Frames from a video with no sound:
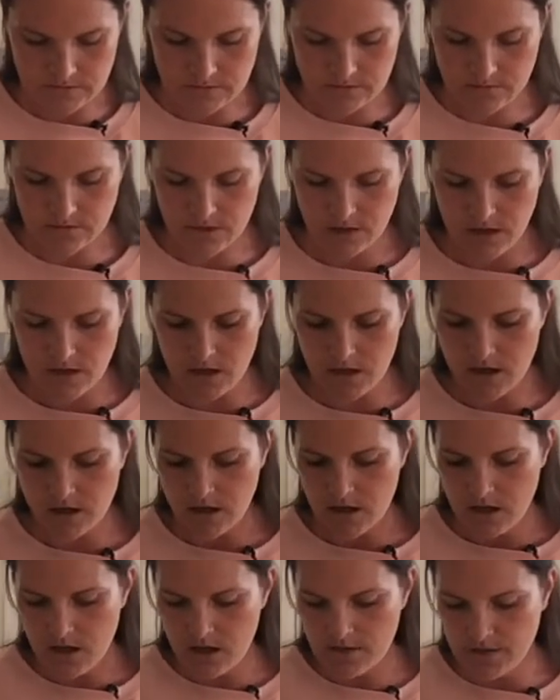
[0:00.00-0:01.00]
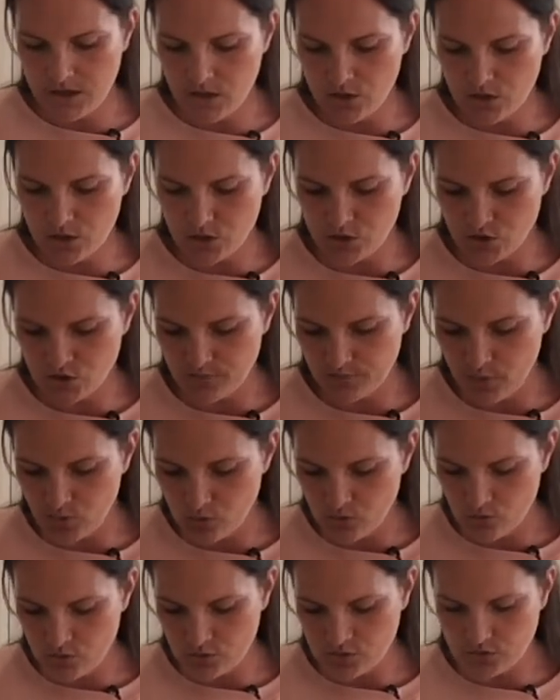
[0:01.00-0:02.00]
Okay, and then you can just
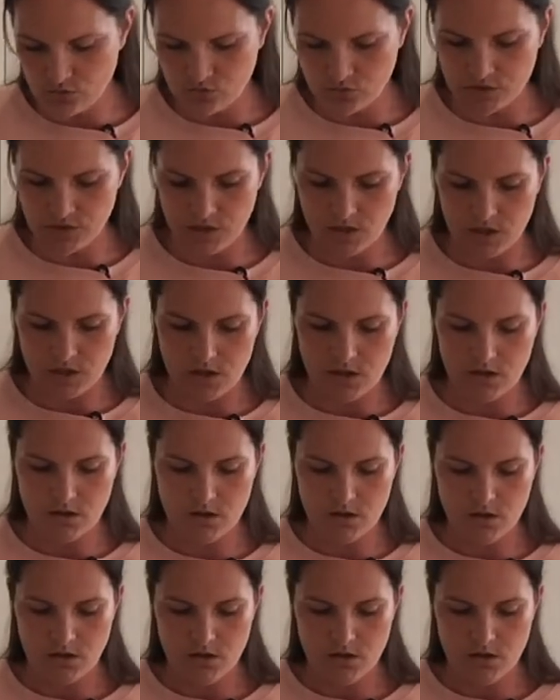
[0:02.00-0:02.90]
pull the tortilla,